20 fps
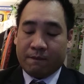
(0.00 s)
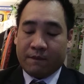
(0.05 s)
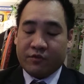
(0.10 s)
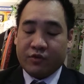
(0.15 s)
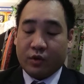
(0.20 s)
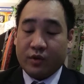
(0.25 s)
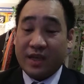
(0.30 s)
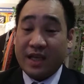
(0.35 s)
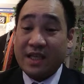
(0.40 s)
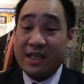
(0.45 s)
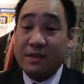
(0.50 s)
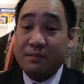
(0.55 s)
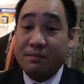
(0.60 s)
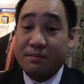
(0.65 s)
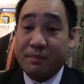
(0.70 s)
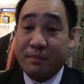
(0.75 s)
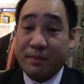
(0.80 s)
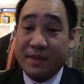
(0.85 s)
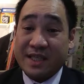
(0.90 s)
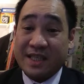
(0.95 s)
So this
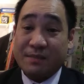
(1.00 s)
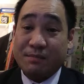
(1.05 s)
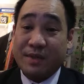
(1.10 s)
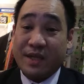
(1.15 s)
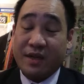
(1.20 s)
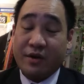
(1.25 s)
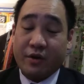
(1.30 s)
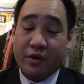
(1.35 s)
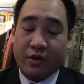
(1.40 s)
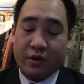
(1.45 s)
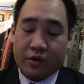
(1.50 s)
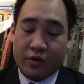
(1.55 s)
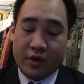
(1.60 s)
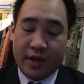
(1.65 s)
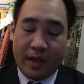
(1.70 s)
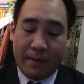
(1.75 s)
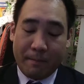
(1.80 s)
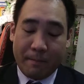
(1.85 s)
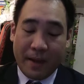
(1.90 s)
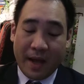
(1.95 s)
splitter you
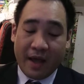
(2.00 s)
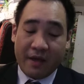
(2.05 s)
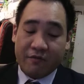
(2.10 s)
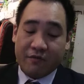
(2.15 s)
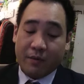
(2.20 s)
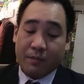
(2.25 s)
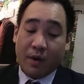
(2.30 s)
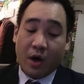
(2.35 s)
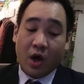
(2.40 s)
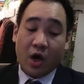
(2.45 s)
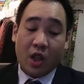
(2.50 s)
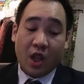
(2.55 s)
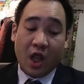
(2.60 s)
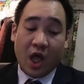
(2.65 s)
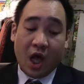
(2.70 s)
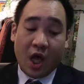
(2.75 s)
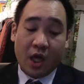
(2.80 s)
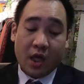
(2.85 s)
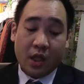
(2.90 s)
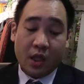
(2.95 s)
can buy from
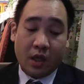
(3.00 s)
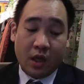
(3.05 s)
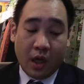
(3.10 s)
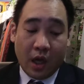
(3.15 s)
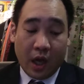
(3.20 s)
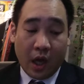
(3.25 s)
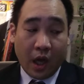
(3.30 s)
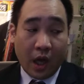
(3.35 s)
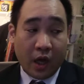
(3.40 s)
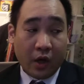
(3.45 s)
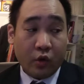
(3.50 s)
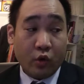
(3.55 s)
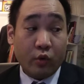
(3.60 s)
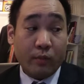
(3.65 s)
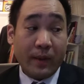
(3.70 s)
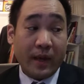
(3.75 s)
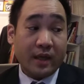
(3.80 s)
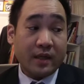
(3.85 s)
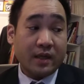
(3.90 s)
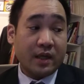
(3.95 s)
online. Who
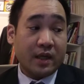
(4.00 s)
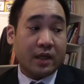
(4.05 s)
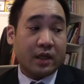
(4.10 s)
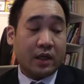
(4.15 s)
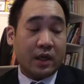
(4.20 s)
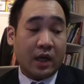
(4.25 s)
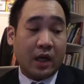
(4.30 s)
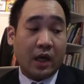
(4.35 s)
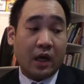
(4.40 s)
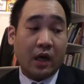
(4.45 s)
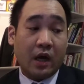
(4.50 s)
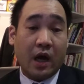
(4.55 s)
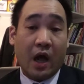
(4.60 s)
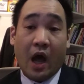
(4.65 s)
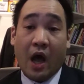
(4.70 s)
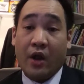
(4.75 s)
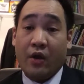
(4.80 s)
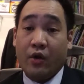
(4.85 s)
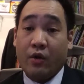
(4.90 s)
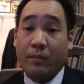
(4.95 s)
makes it?
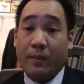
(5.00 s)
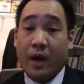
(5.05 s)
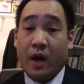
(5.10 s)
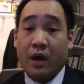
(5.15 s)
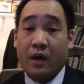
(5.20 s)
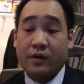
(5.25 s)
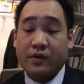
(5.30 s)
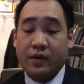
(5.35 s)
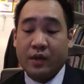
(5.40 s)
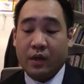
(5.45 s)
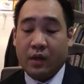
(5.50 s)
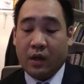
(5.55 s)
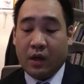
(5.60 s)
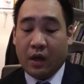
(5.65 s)
Utterbox,